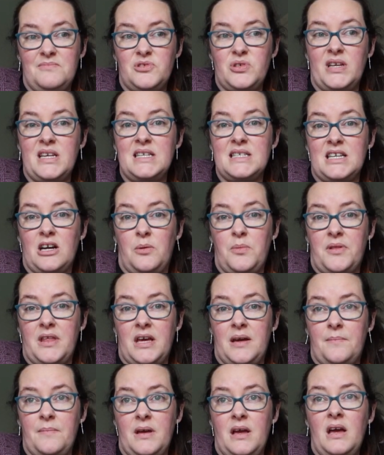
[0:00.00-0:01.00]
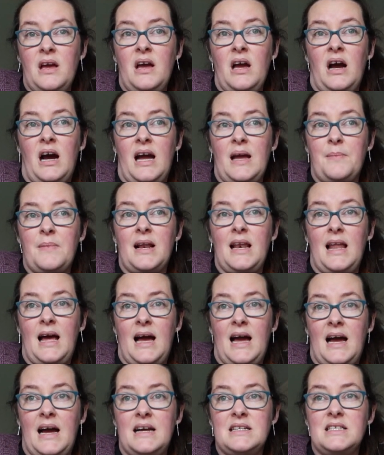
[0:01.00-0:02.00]
So I need to get on with it. I am
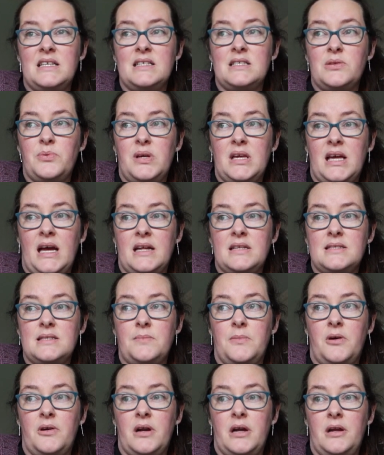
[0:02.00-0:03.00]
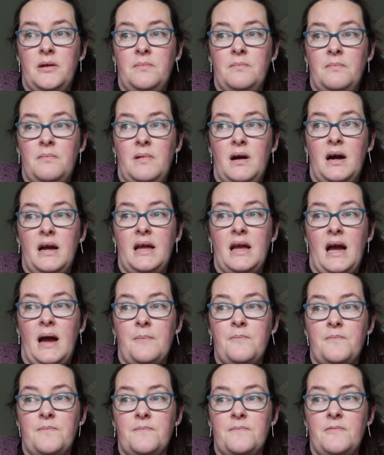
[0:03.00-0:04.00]
glad it's the weekend tomorrow.
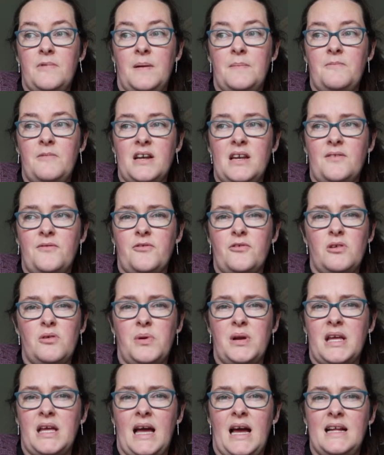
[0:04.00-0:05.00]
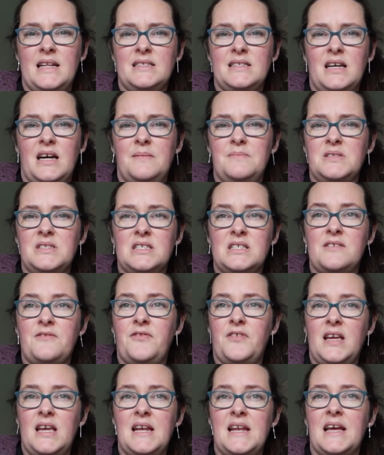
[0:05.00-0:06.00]
I'm ready for a weekend. I'm just
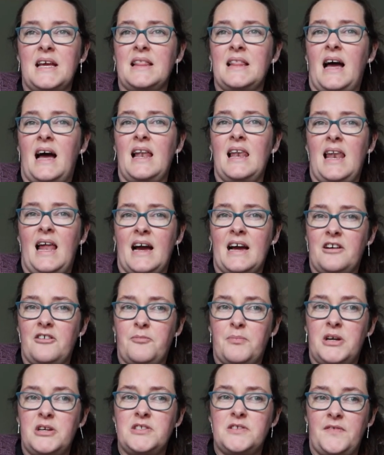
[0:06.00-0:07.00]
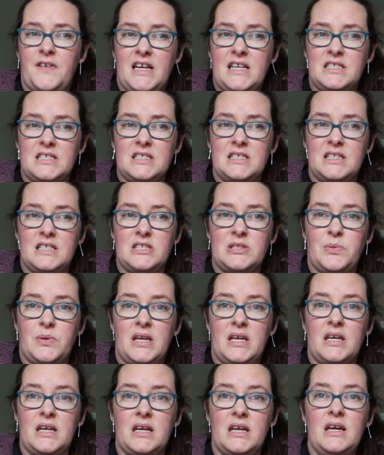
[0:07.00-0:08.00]
feeling that lack of motivation this
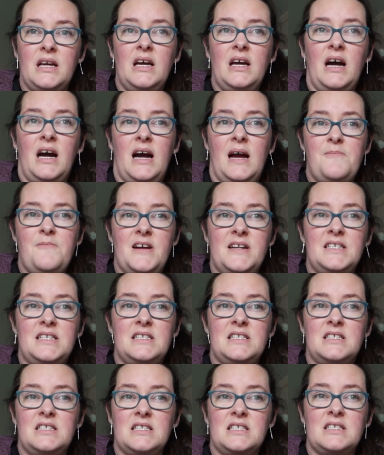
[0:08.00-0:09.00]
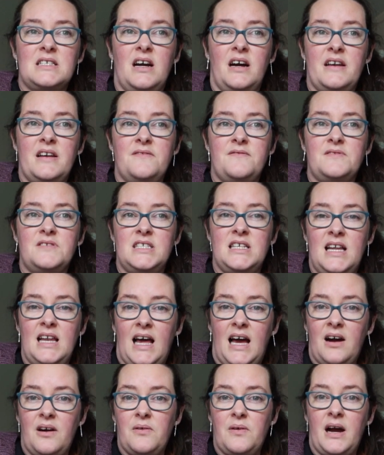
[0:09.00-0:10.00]
week. I'm ready to just kind of chill
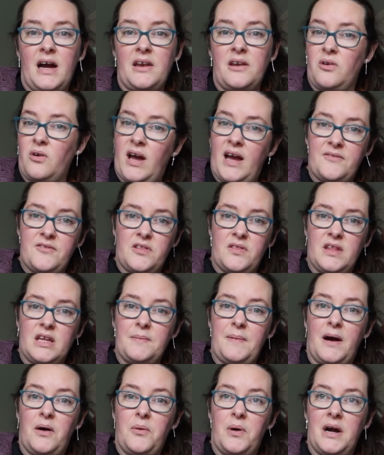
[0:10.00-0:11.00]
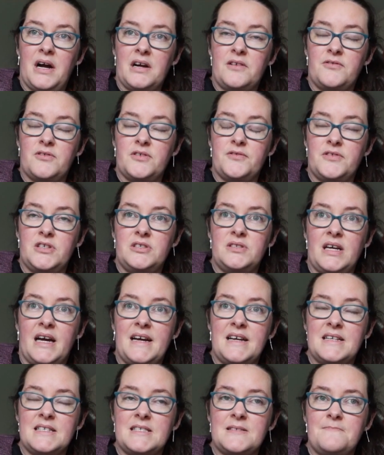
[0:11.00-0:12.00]
out and not have to think about work for a few
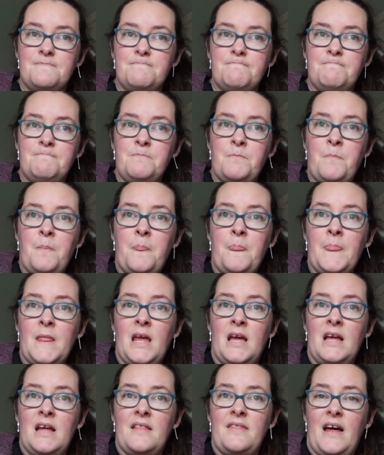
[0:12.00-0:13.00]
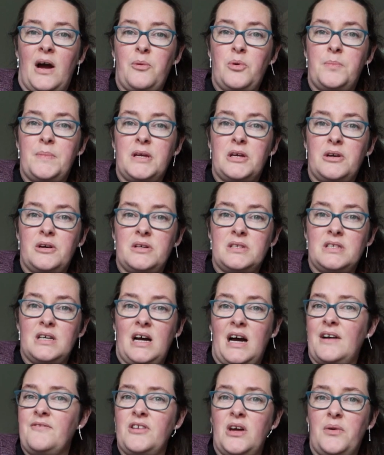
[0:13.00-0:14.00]
days. That would be good.
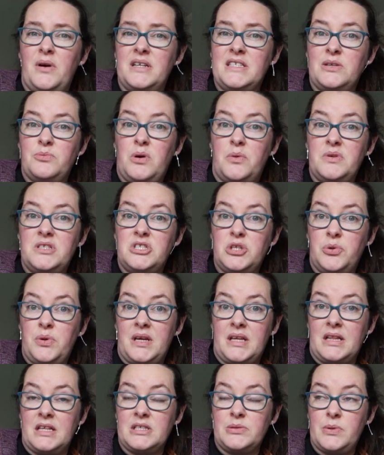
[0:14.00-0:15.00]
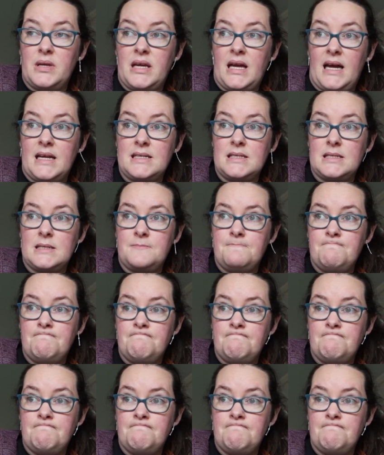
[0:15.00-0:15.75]
I've no idea what we're doing this weekend.